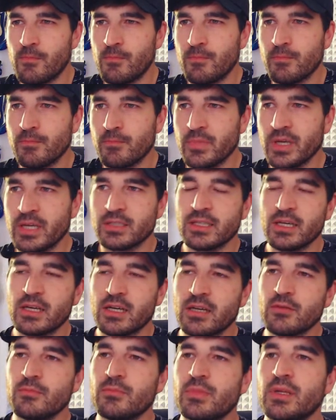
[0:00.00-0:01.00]
because that
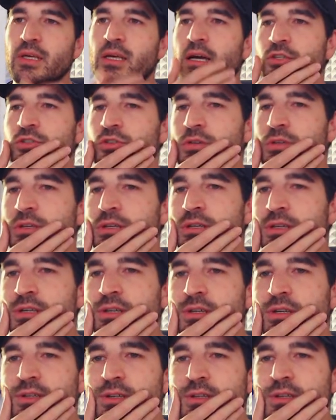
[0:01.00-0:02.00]
can be actually
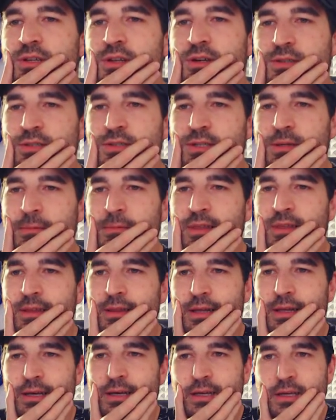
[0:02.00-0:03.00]
good. You know, something
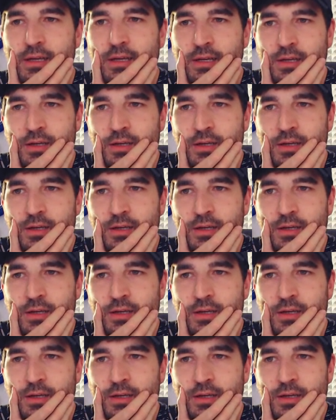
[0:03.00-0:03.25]
like,